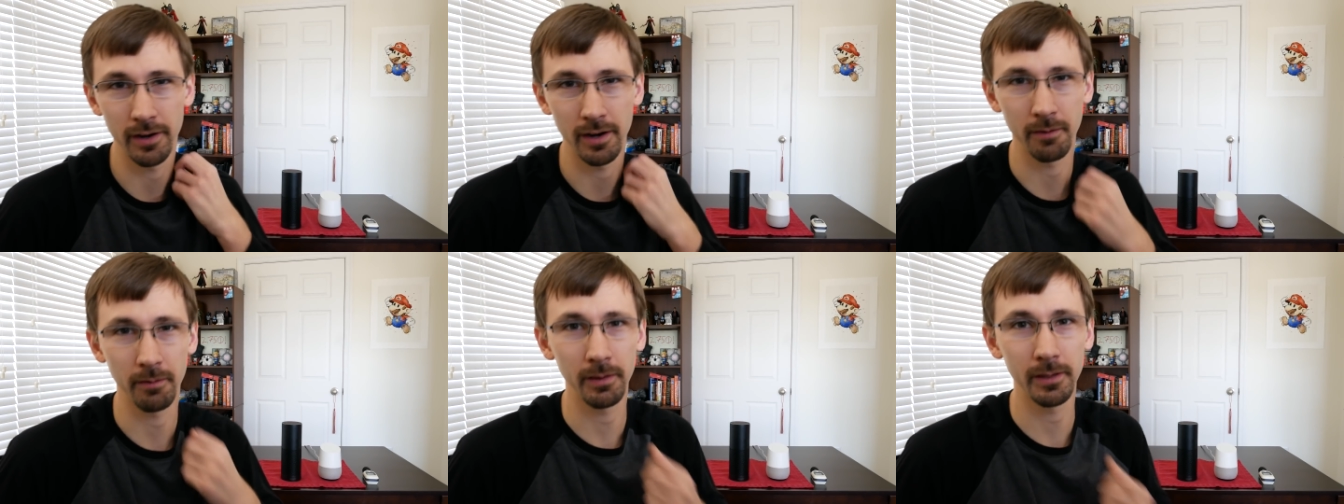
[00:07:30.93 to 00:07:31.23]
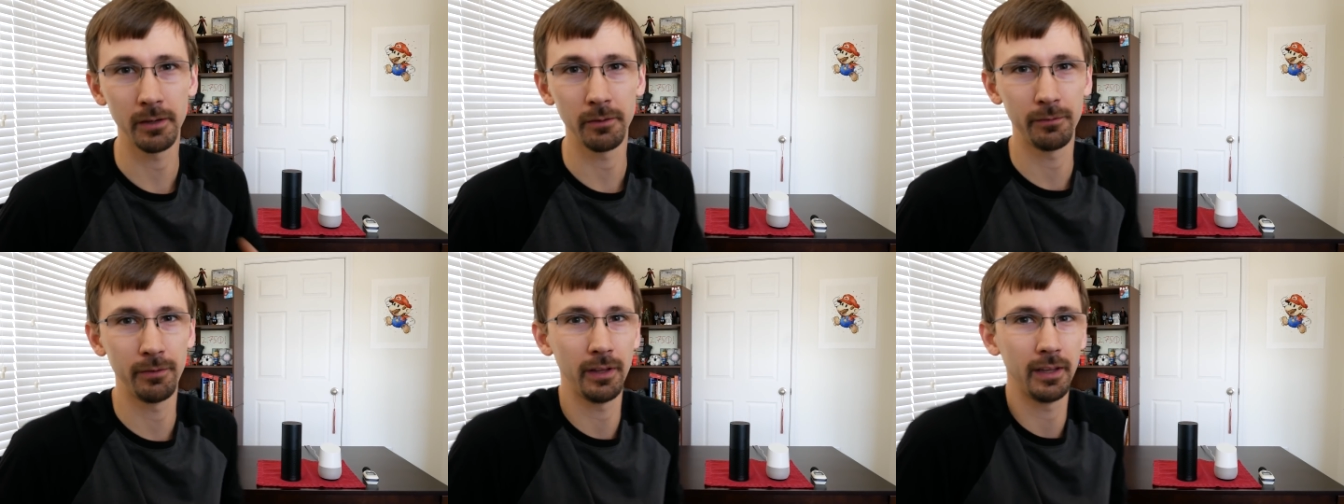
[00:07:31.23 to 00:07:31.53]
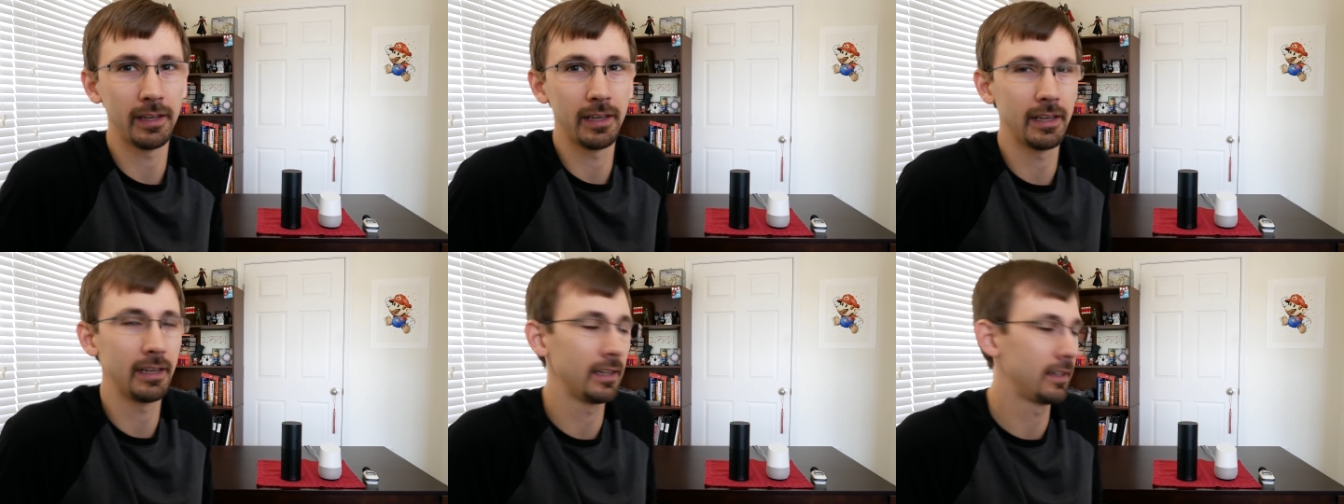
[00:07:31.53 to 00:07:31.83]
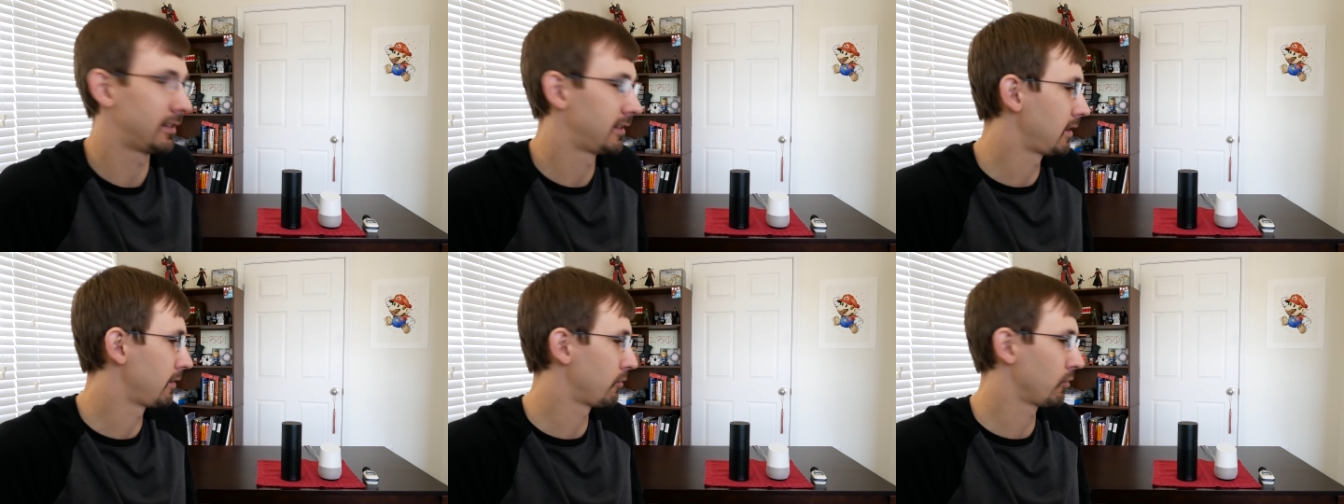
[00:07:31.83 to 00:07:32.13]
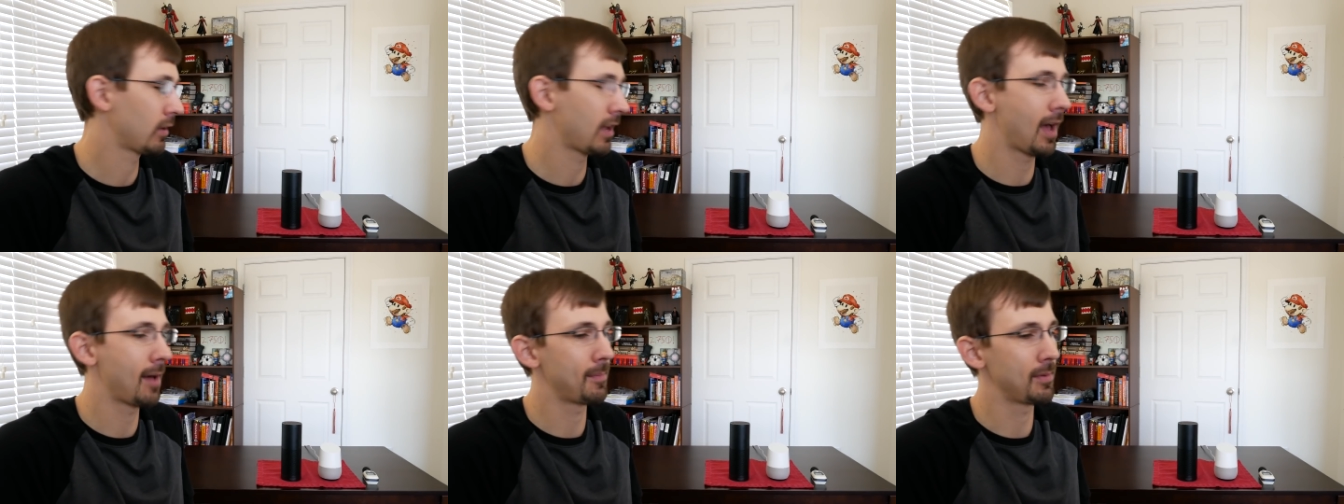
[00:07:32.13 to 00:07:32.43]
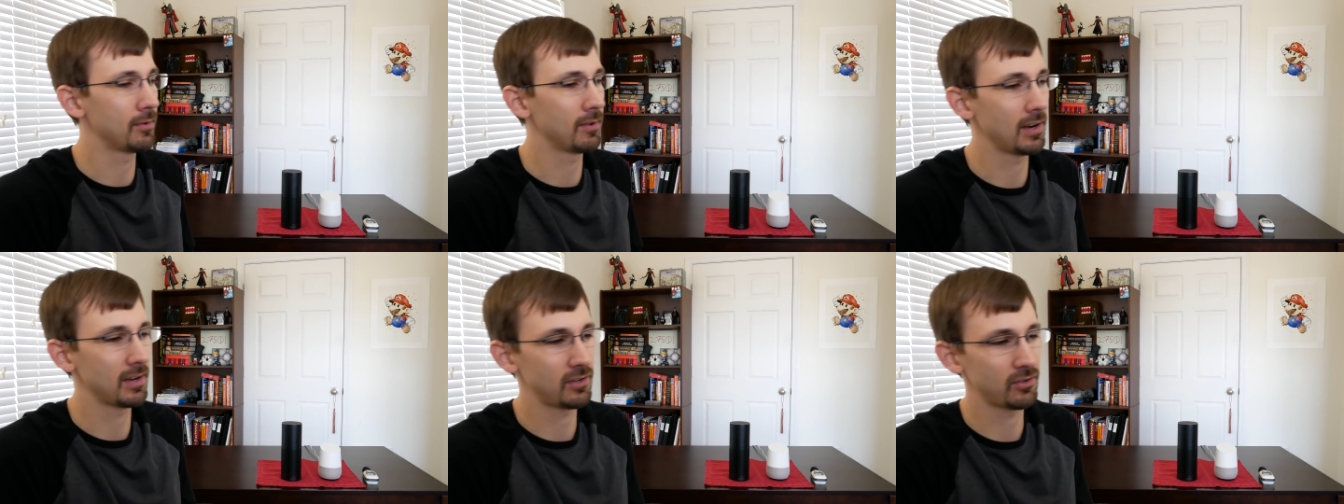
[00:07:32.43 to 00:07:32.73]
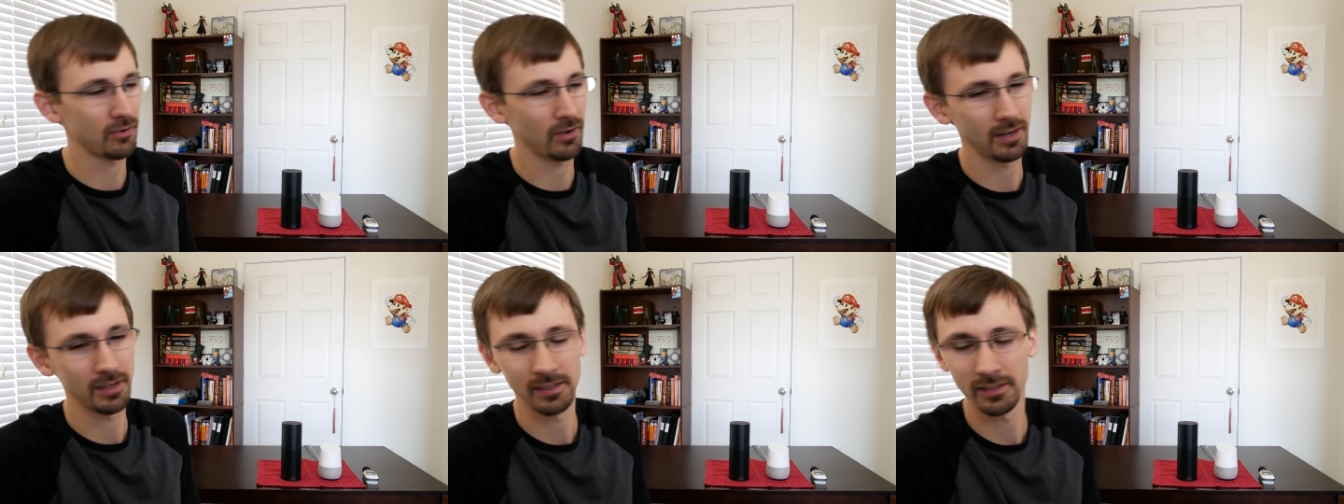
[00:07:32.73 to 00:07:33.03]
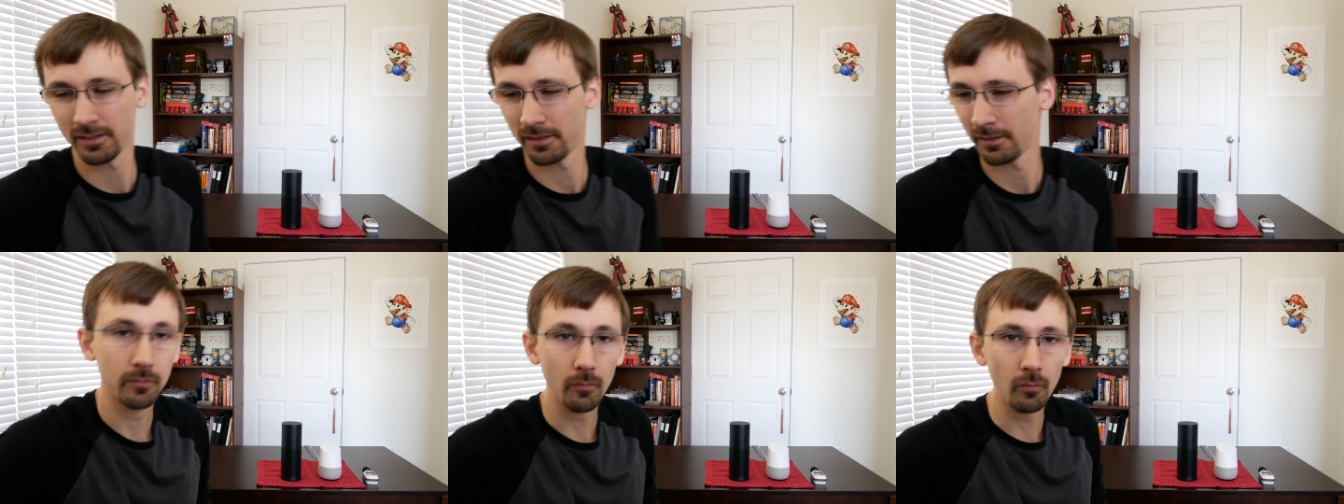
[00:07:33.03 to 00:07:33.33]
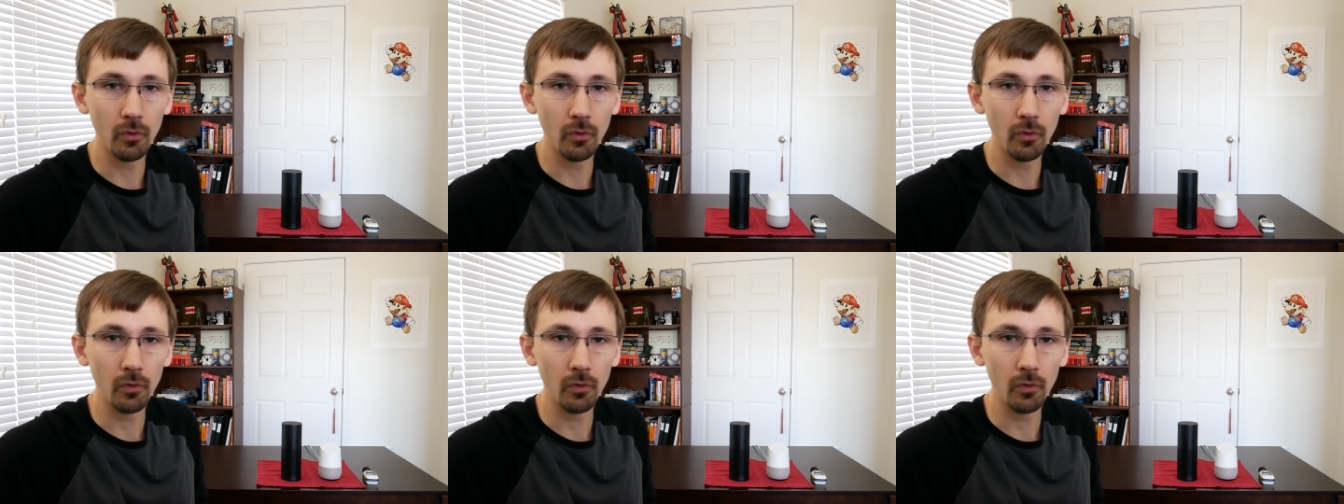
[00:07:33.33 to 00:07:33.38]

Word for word: I really don't feel like getting several copyright strikes.